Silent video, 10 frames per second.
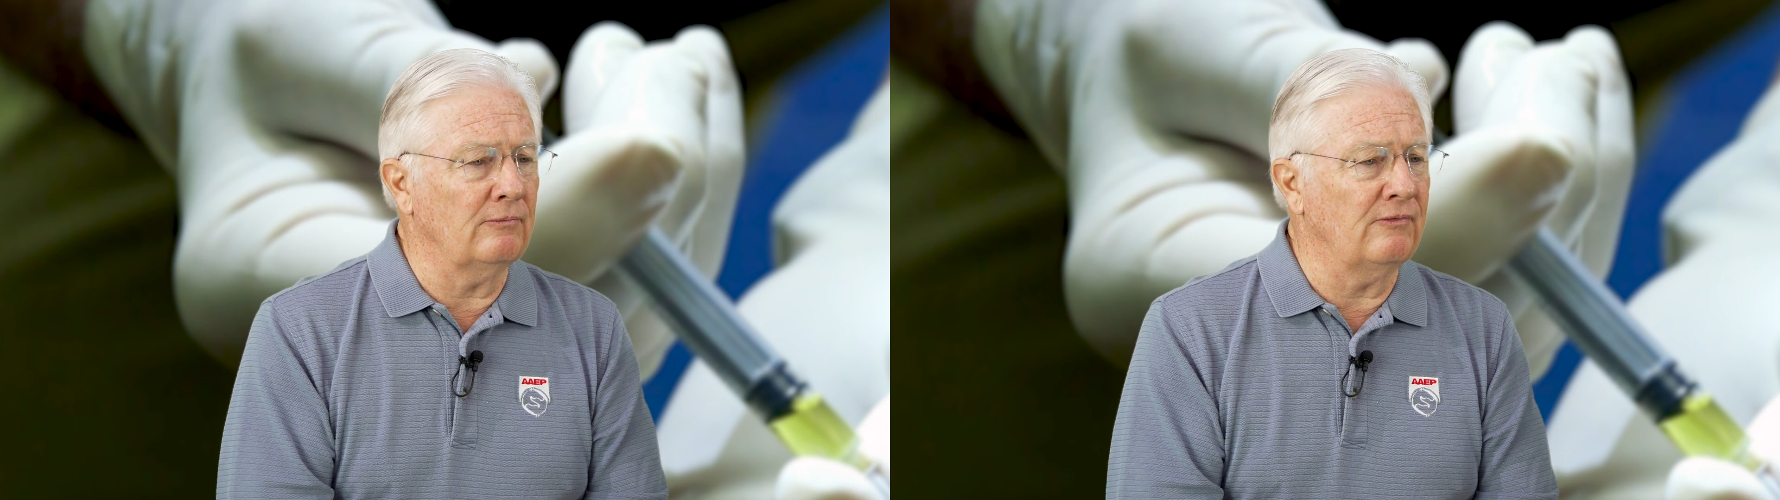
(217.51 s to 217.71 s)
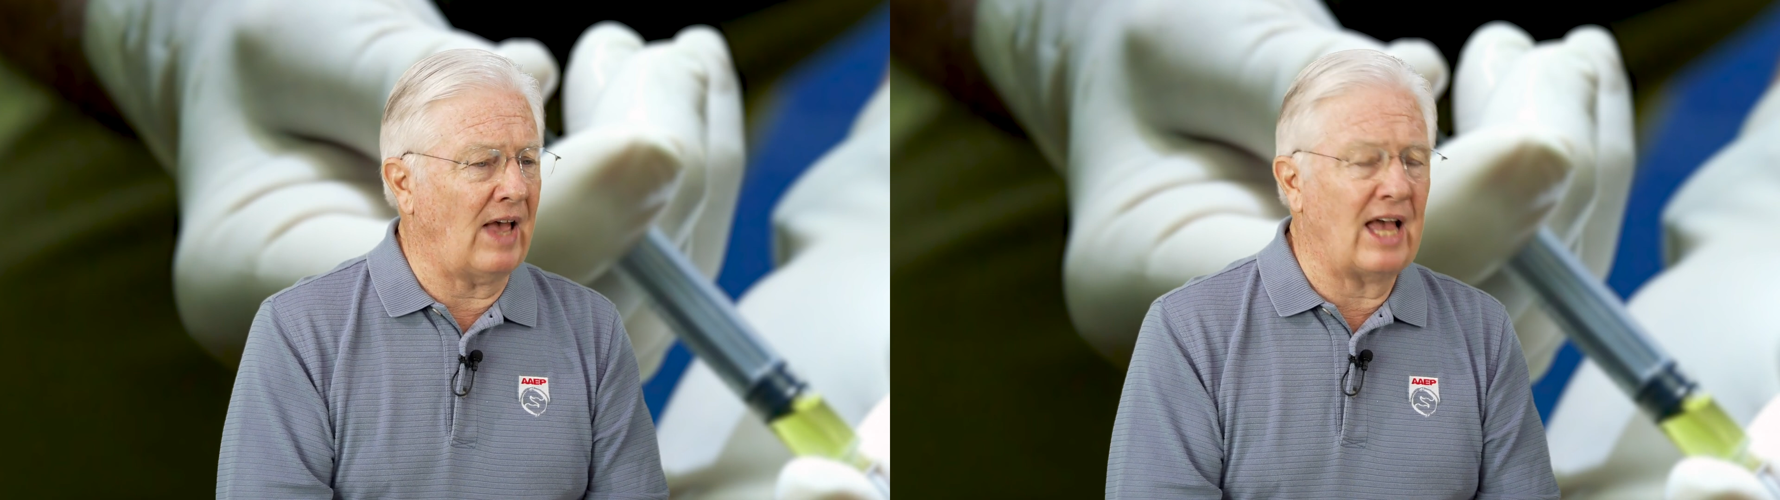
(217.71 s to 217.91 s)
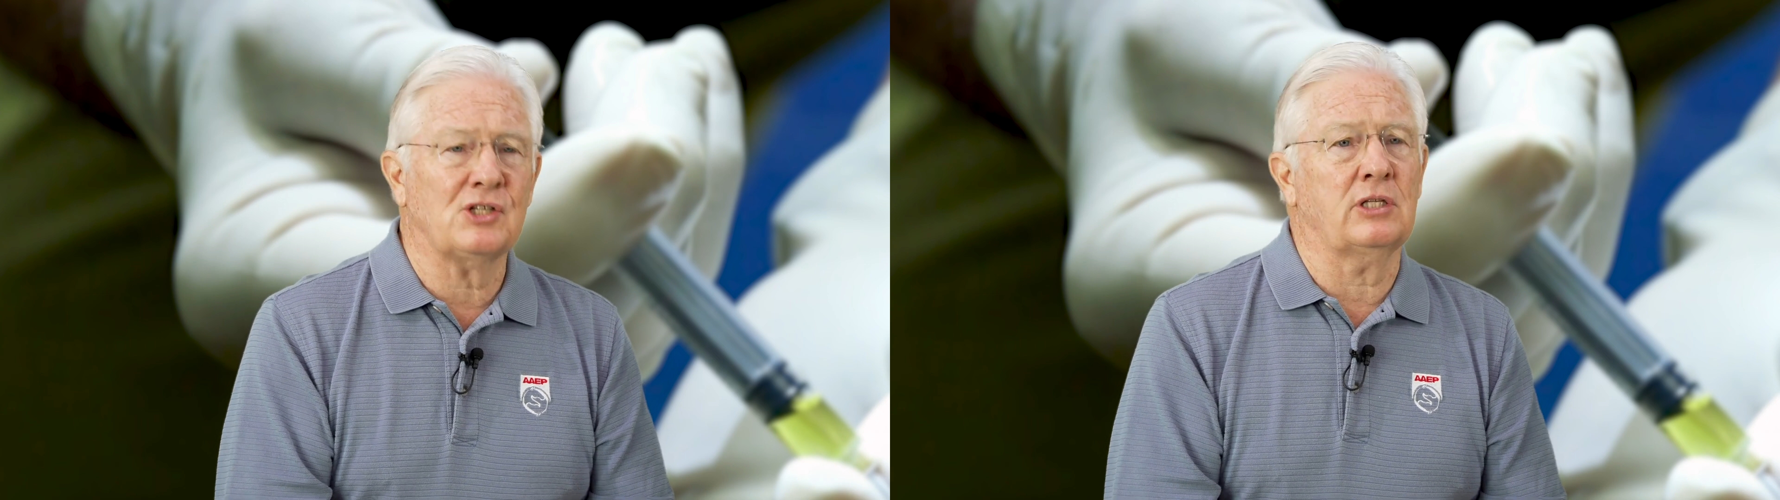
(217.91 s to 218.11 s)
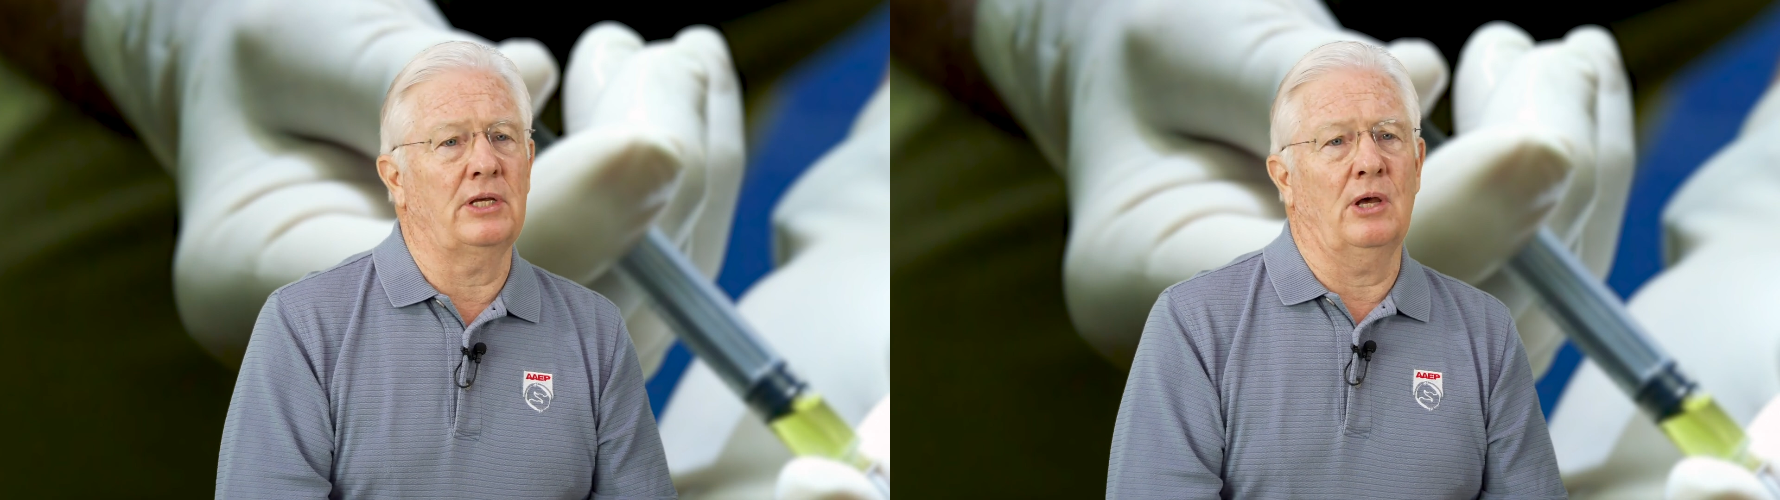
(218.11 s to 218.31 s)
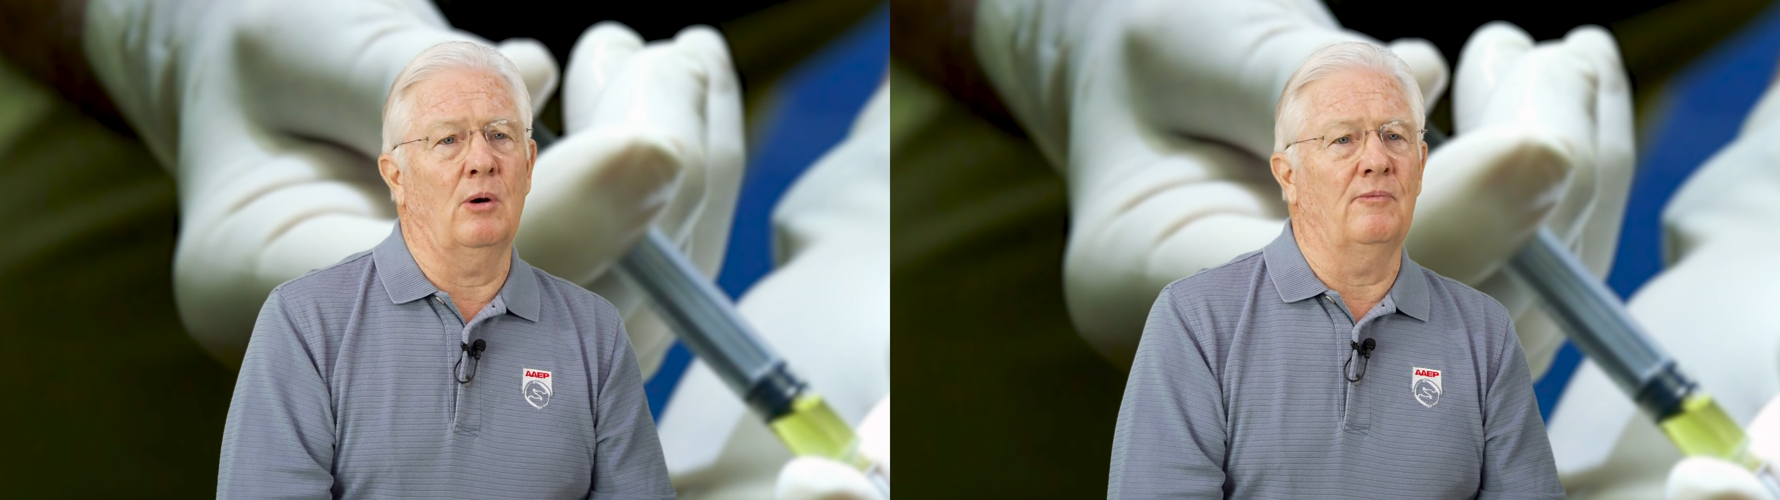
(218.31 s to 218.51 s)

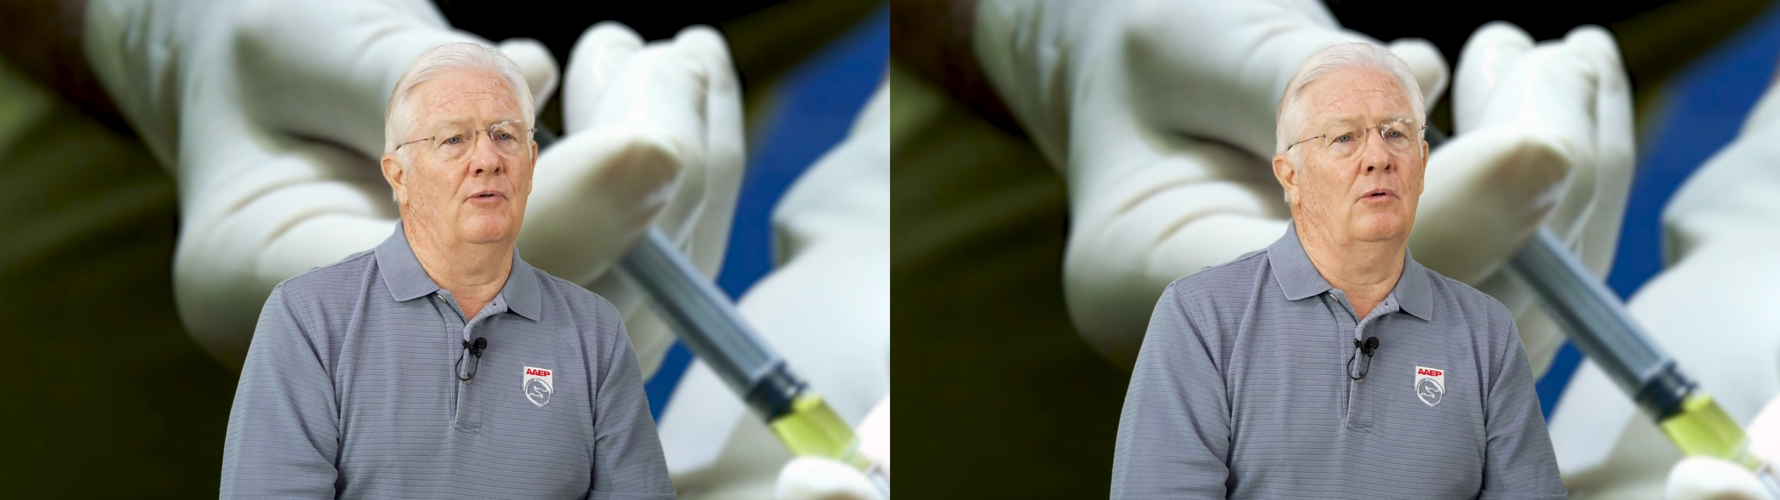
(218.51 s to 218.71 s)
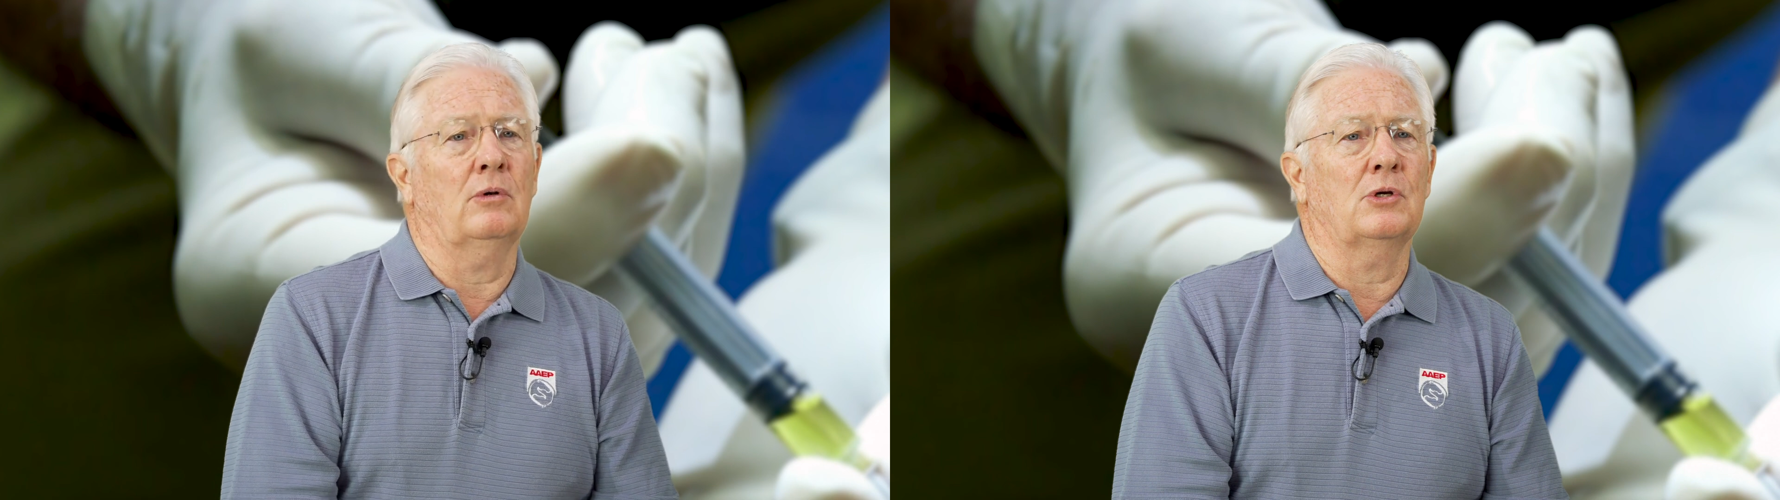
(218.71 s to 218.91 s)
vastly helpful,